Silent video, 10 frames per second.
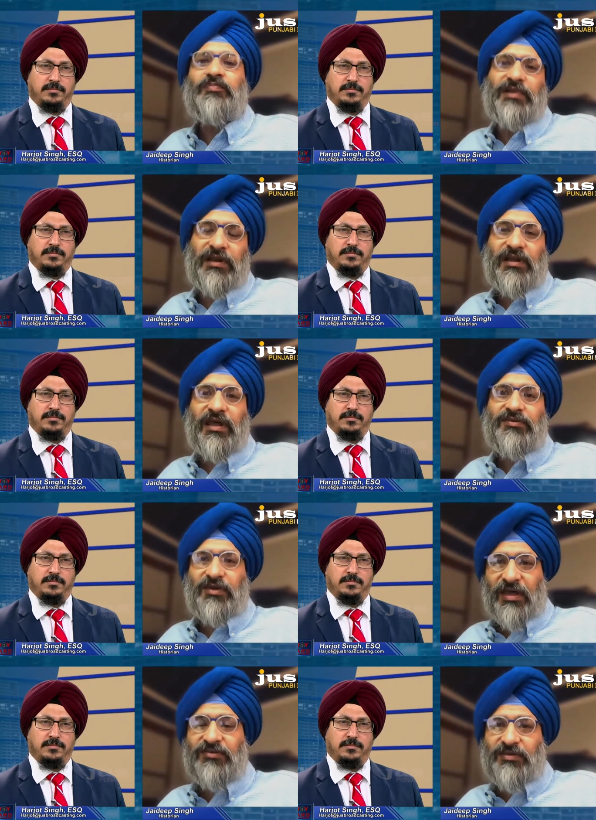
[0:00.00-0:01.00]
Speaker 1: its political ends.
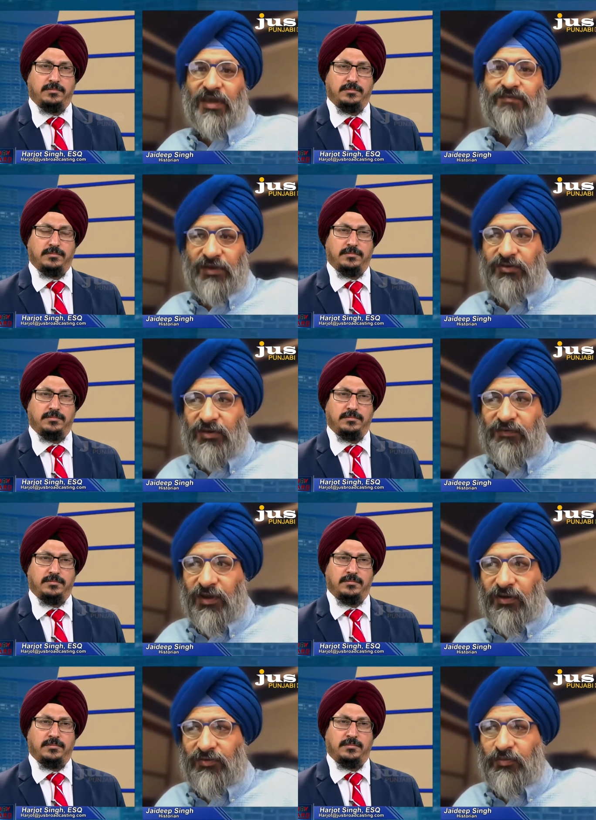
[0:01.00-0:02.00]
Now, that's the definition of
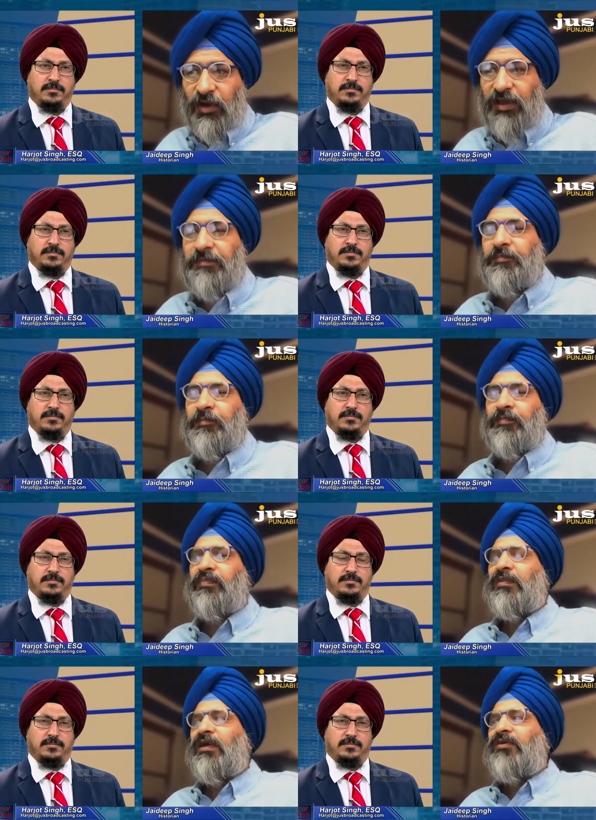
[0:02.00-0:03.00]
terrorism, right?
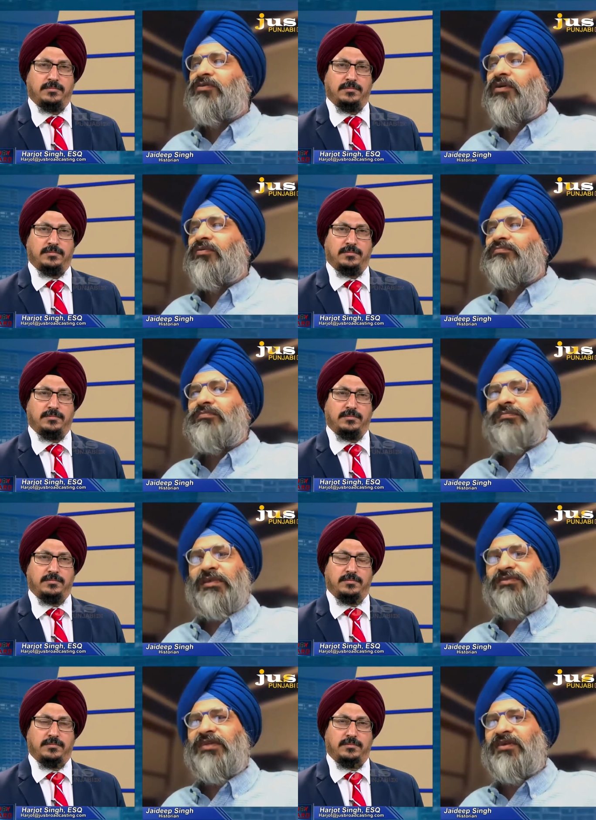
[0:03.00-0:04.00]
So,
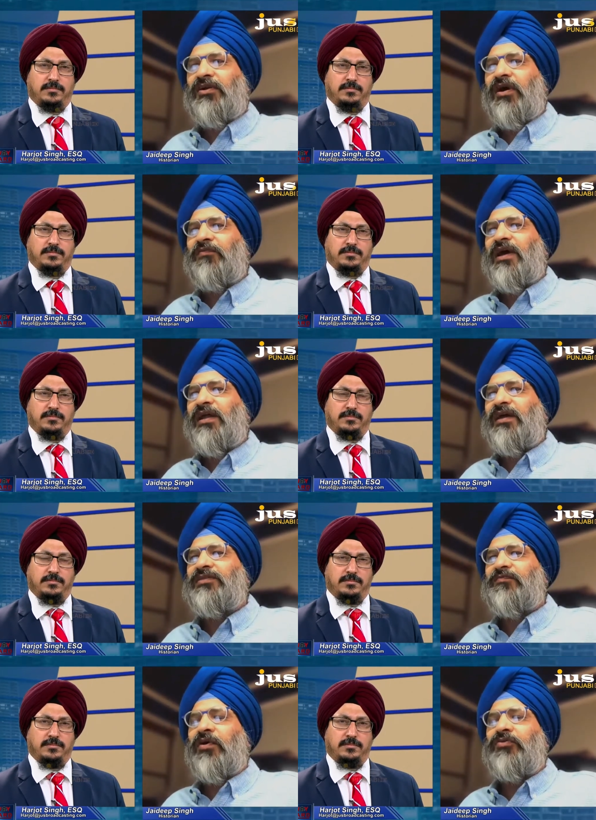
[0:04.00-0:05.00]
doesn't that sound an awful lot like
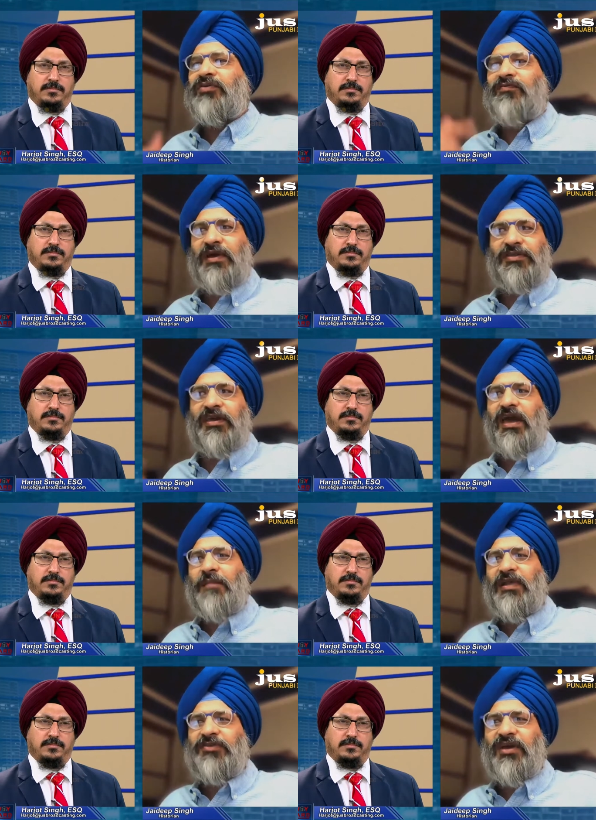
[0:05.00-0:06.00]
the folks invaded the
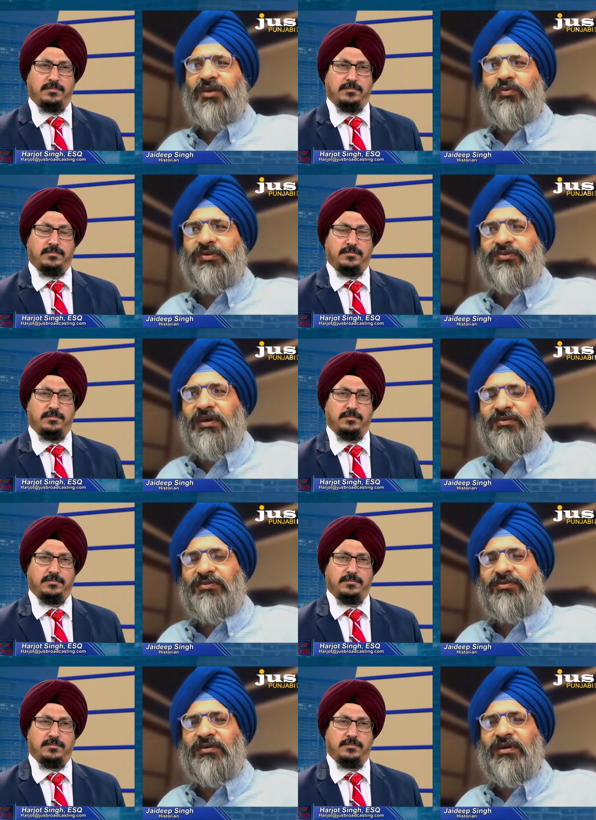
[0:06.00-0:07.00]
Capitol on January
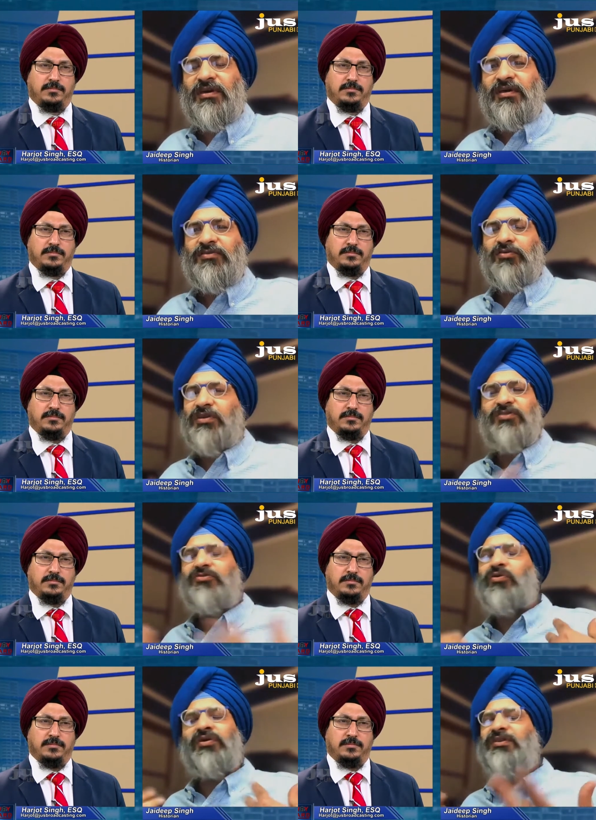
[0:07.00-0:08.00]
6th? So, to
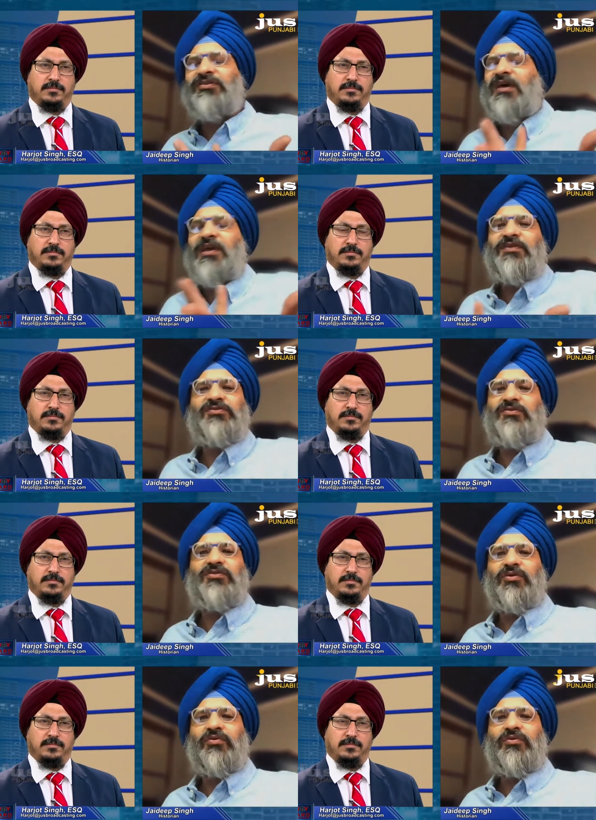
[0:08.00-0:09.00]
historians, none of this is
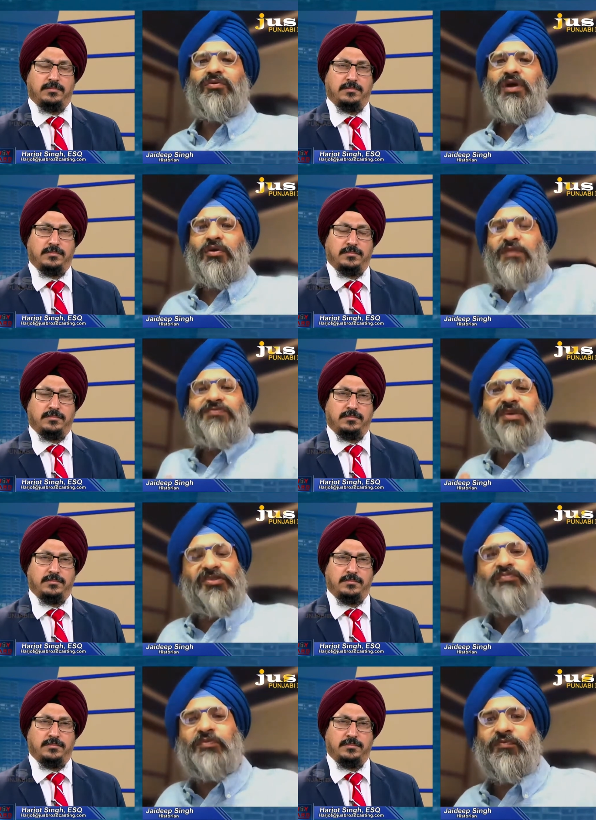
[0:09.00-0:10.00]
new, right? We've seen
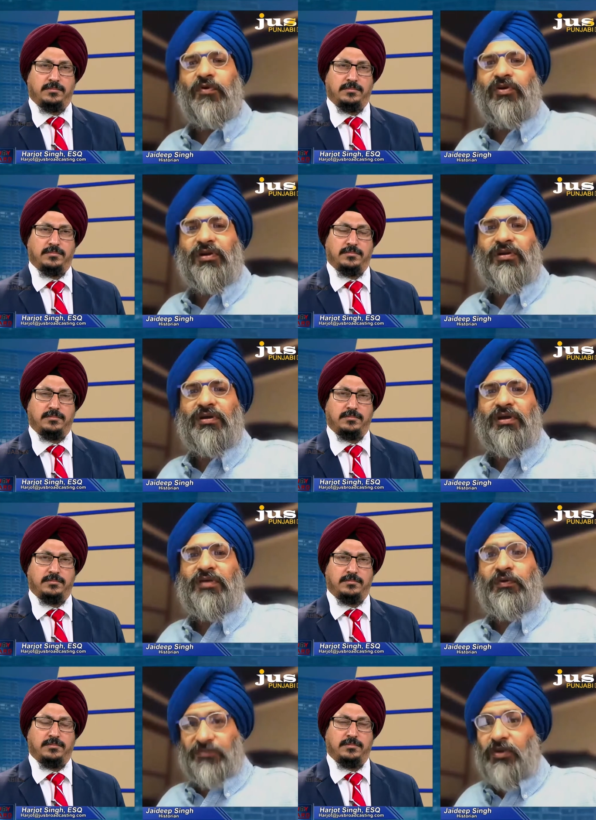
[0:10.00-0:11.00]
this before.
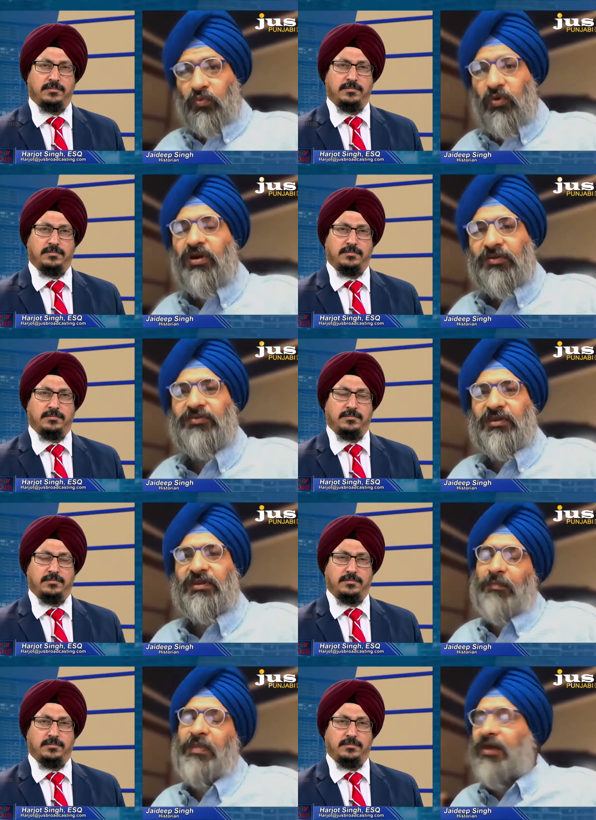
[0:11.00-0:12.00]
We've seen worse,
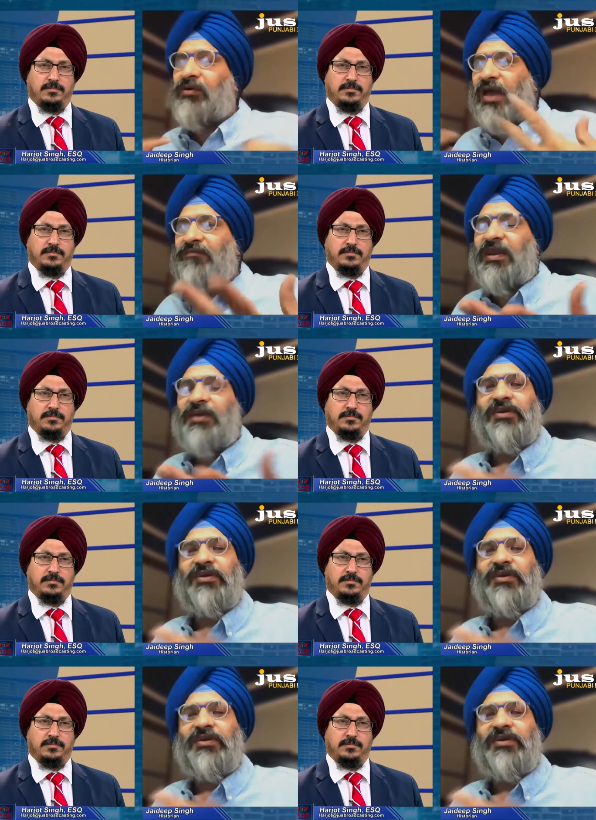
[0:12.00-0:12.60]
and I mean, I don't, I haven't had a